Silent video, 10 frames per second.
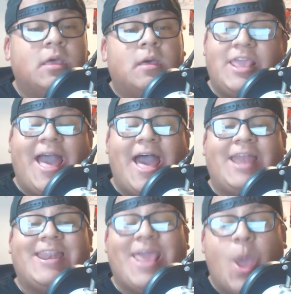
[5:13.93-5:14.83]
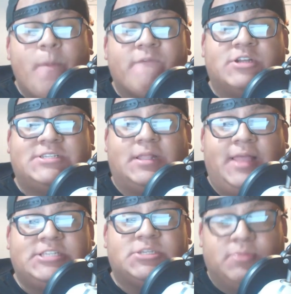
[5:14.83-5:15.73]
Then he had Naomi versus
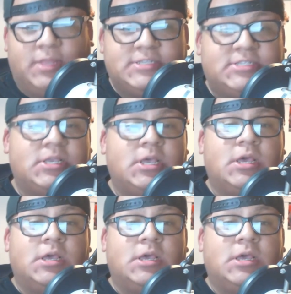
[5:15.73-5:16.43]
Alexa Bliss.